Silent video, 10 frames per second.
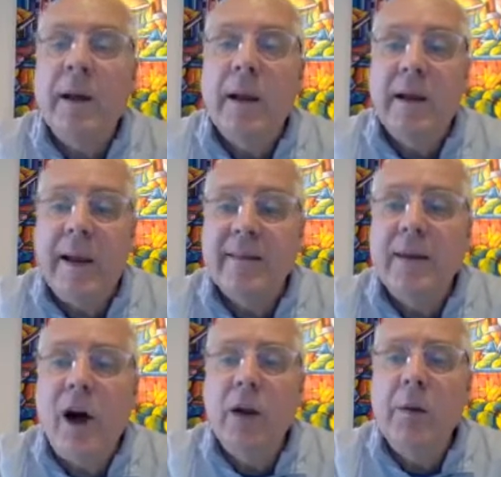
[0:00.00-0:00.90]
next
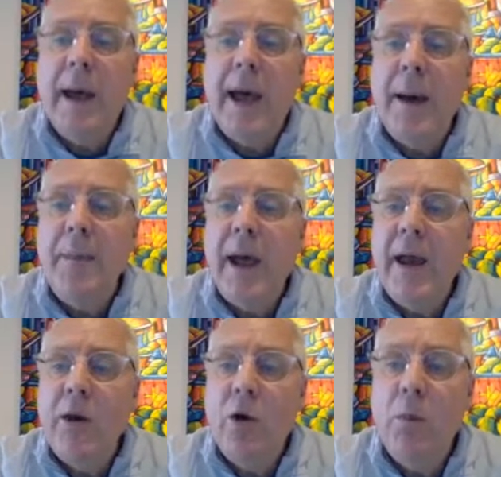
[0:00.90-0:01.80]
column, M
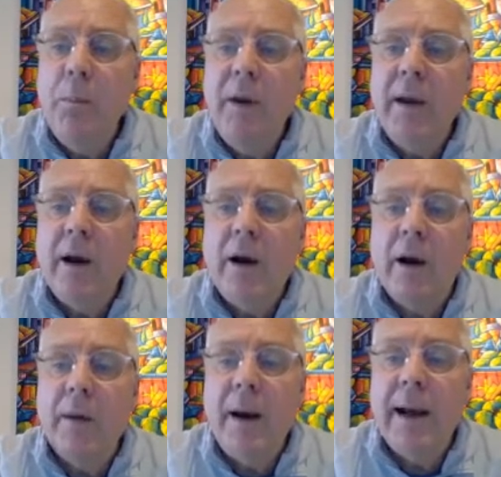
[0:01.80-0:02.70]
and OP
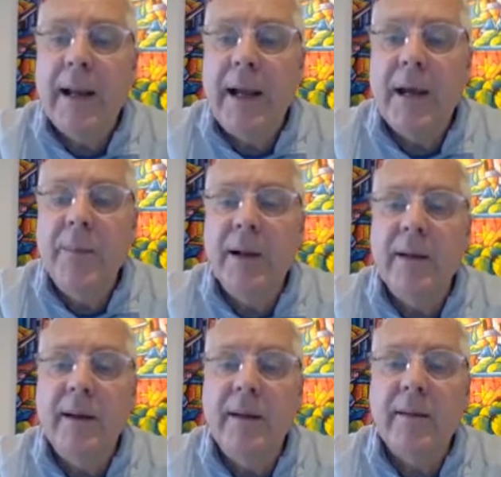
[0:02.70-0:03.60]
are my
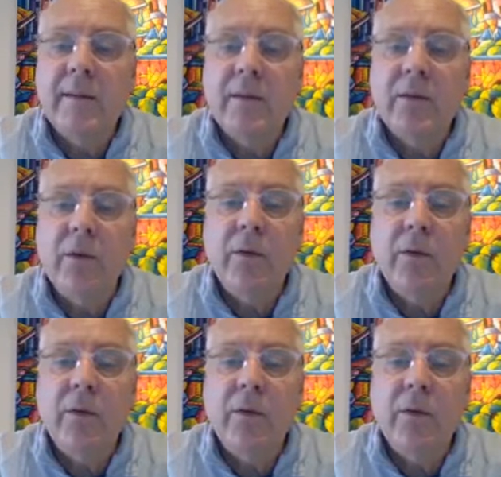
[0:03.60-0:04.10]
liabilities. So